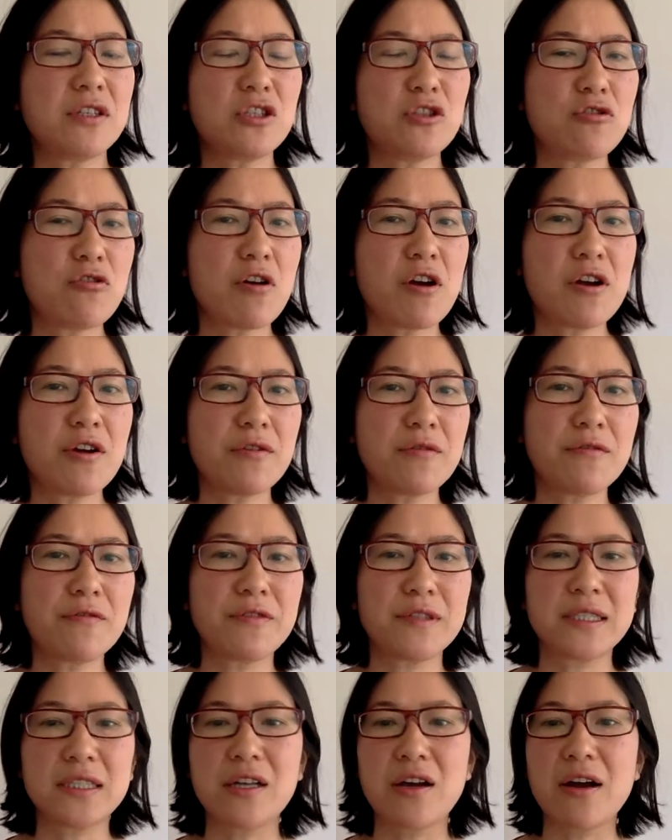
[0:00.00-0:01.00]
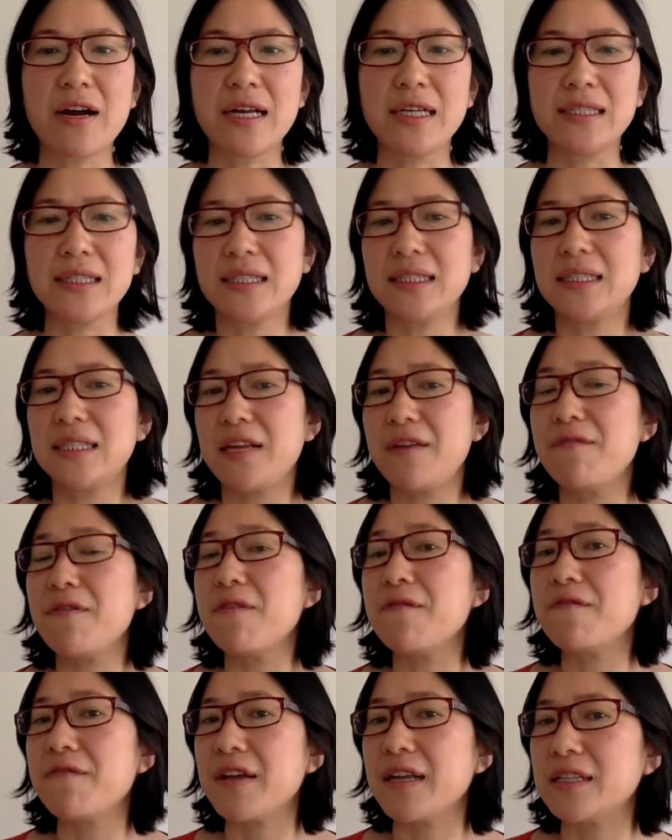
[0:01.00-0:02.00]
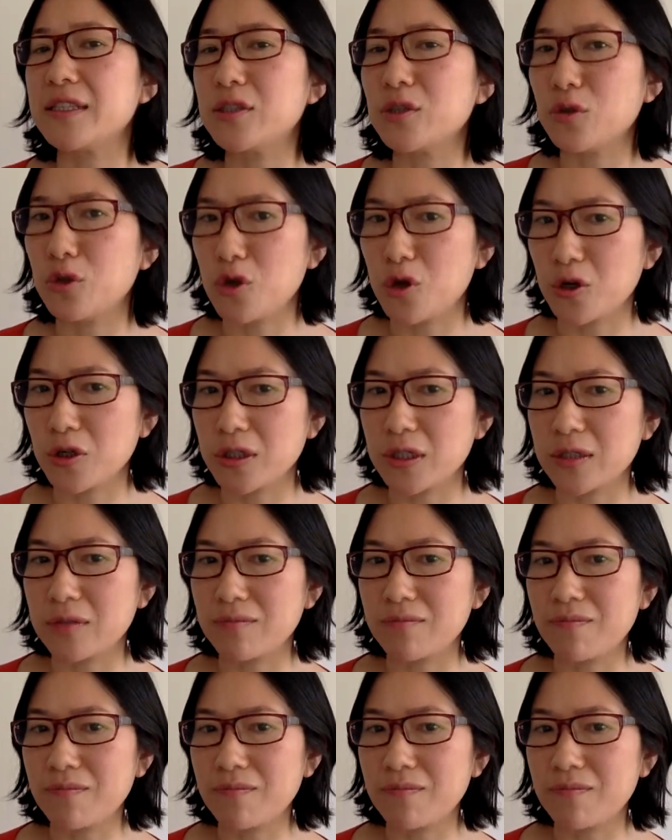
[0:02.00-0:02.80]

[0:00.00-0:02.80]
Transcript: to try on for size and see if it fits or not.